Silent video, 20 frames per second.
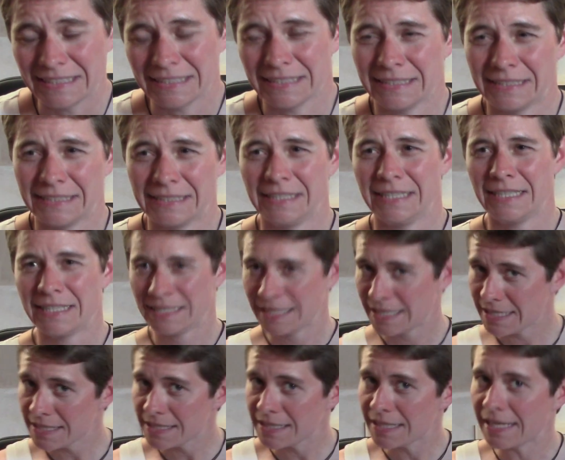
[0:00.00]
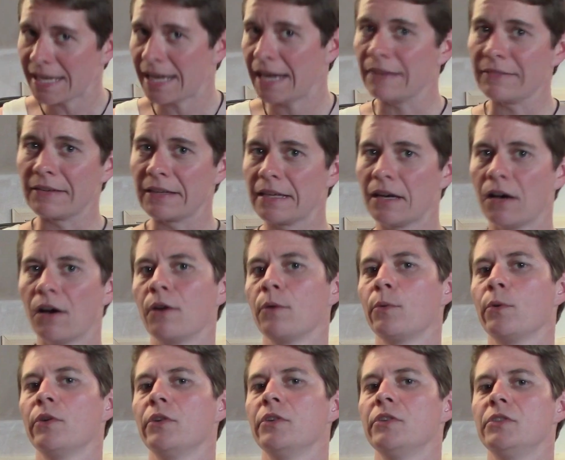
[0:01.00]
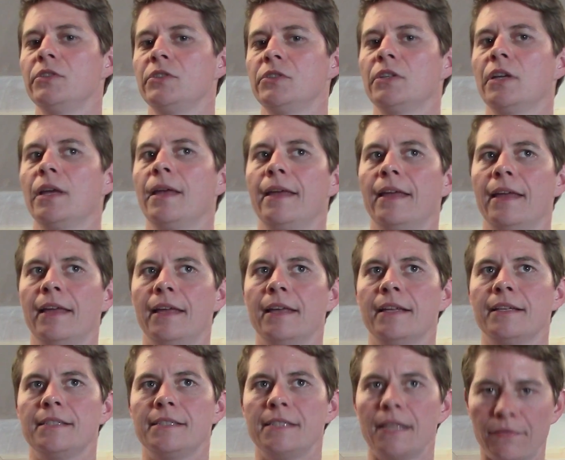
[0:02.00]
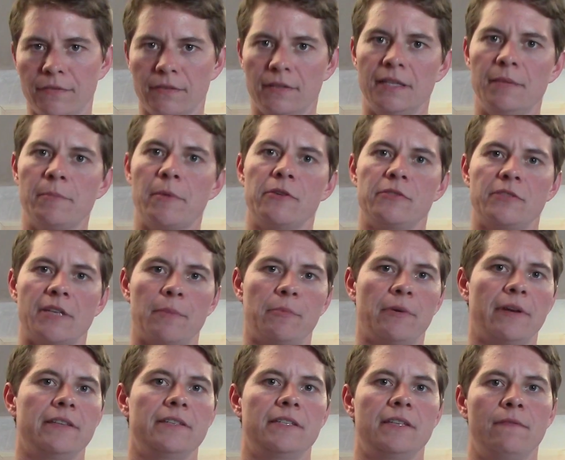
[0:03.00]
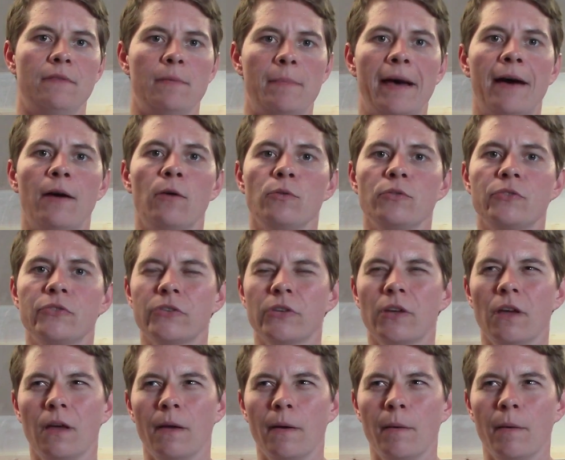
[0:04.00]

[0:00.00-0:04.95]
Now this is the area that I was definitely most apprehensive about.